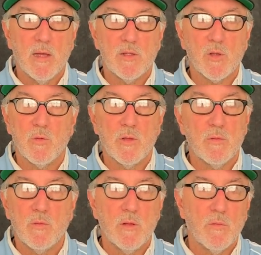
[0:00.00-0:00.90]
So,
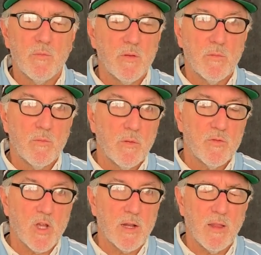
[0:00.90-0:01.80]
you know,
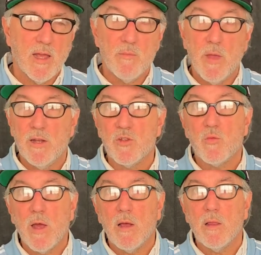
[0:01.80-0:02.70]
shot a lot of men as
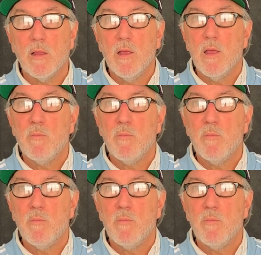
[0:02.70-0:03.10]
well.